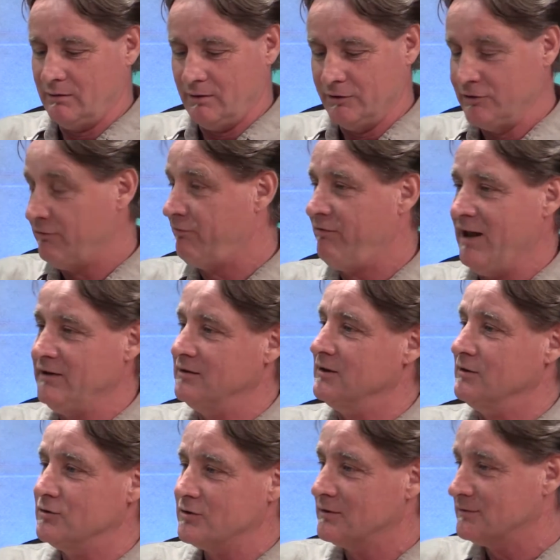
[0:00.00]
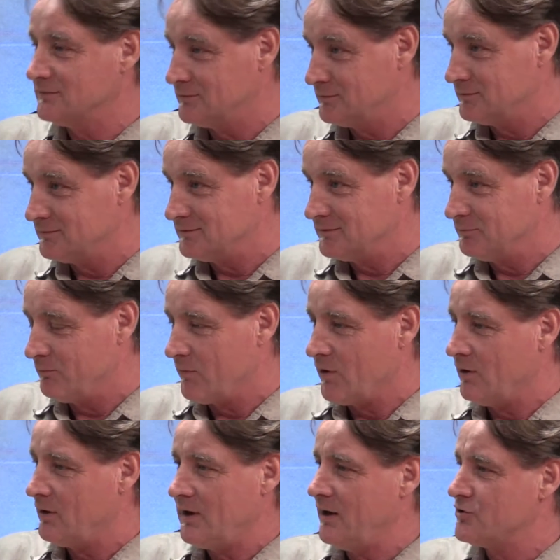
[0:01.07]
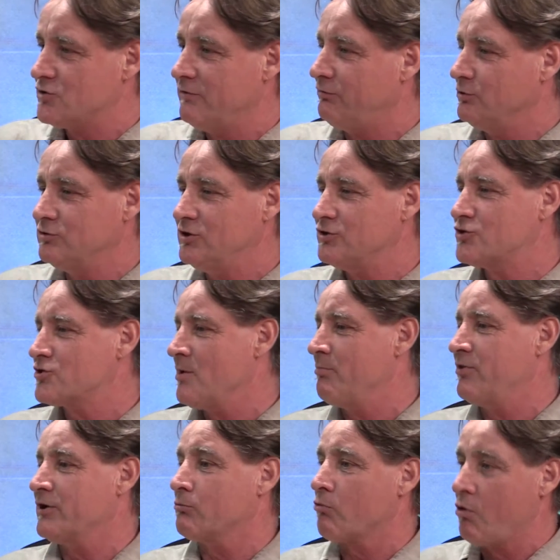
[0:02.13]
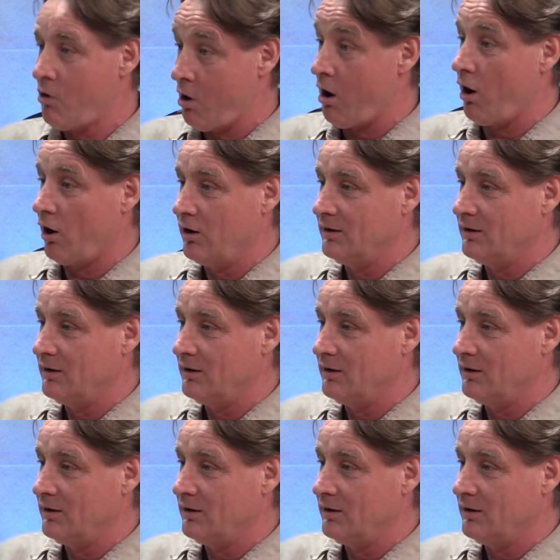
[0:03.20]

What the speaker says: a defendant, as if you did something wrong,